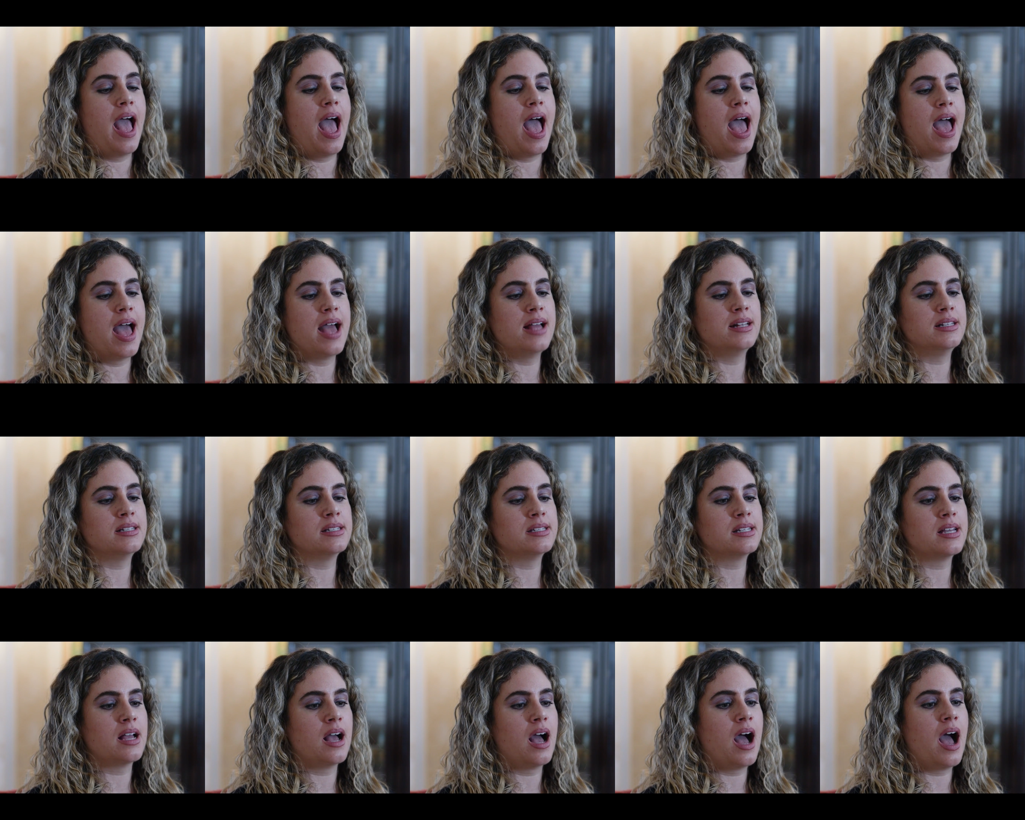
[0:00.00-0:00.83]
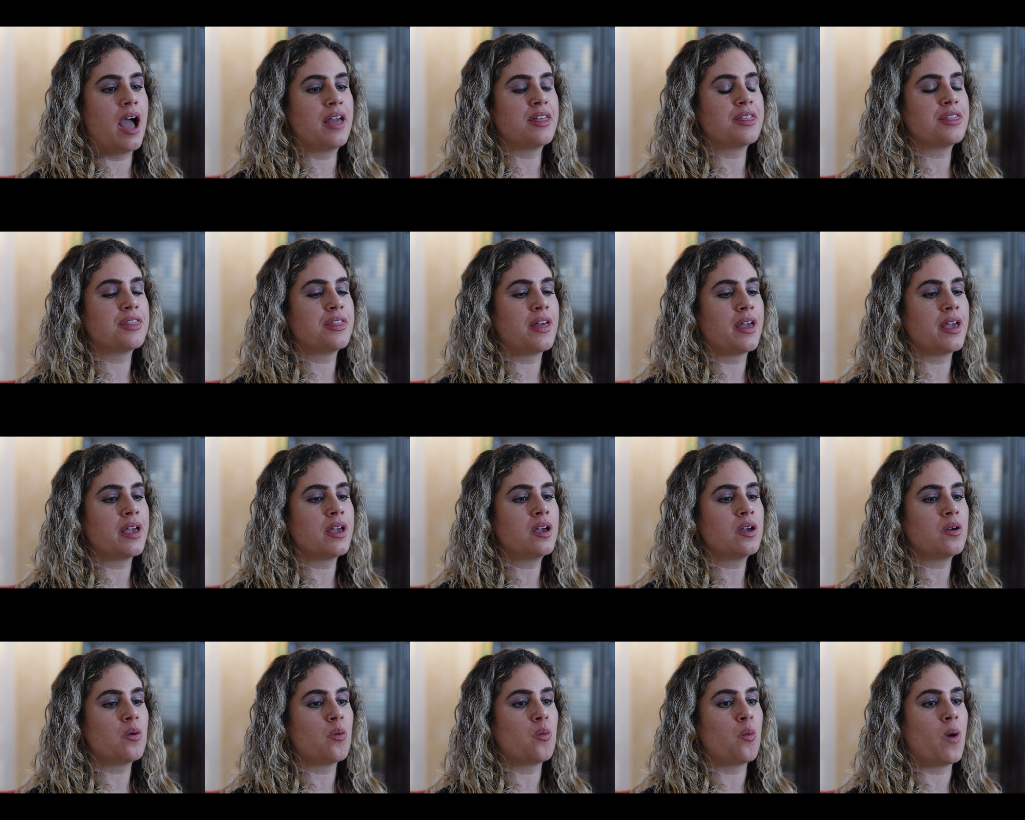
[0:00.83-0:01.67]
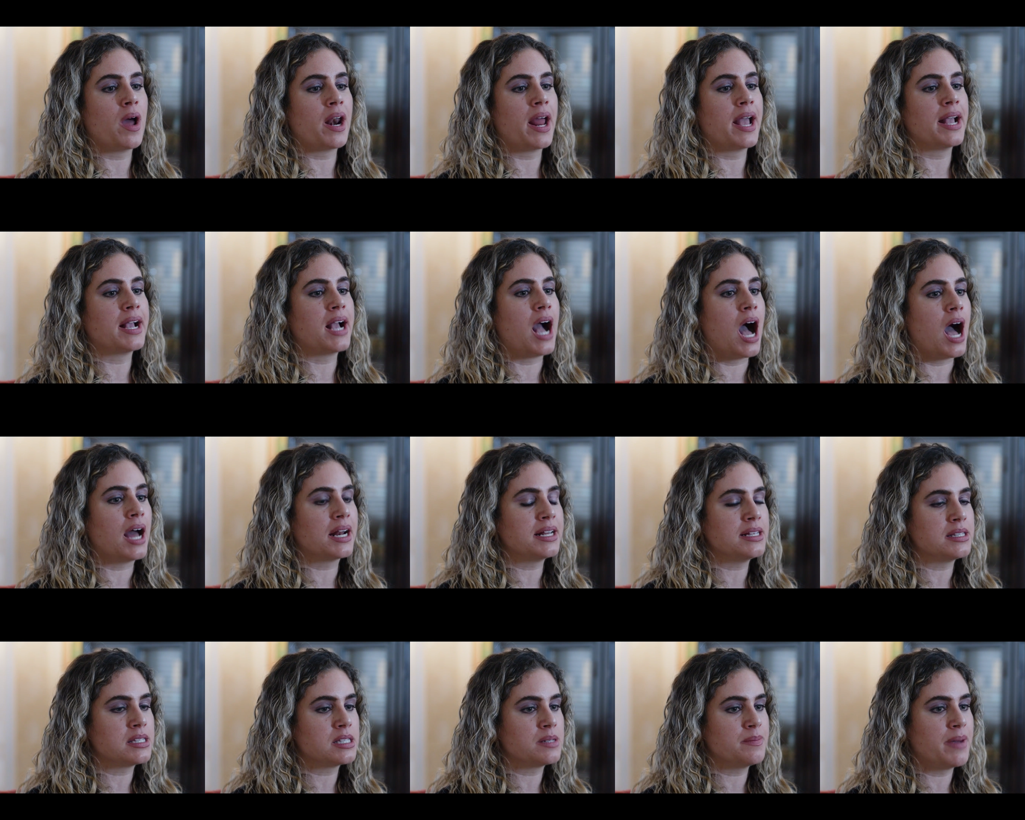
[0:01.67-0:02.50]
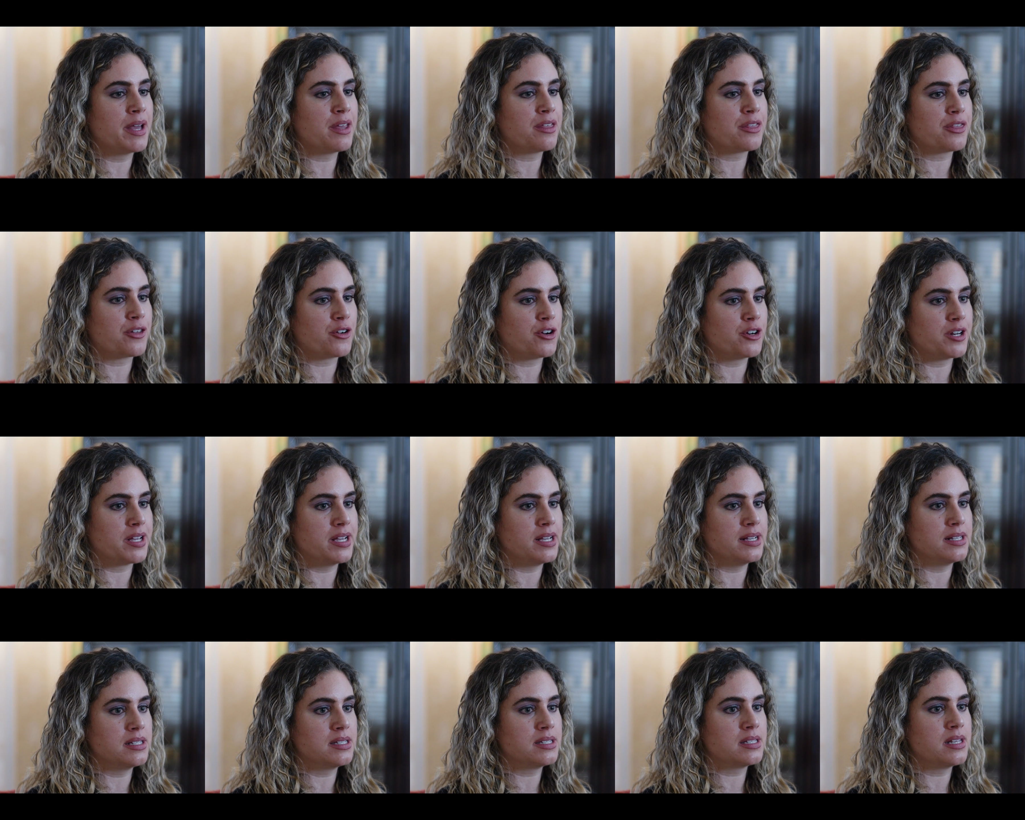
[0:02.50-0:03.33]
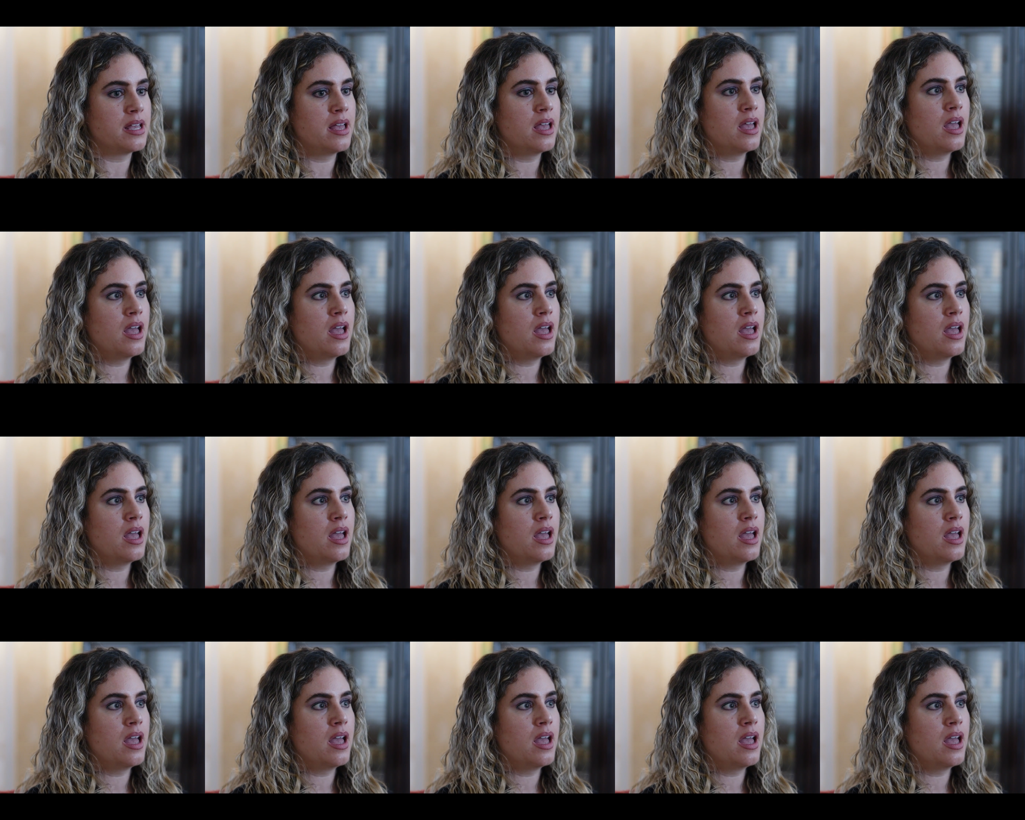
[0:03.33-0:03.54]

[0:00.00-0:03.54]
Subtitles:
And I think when I got into my 30s,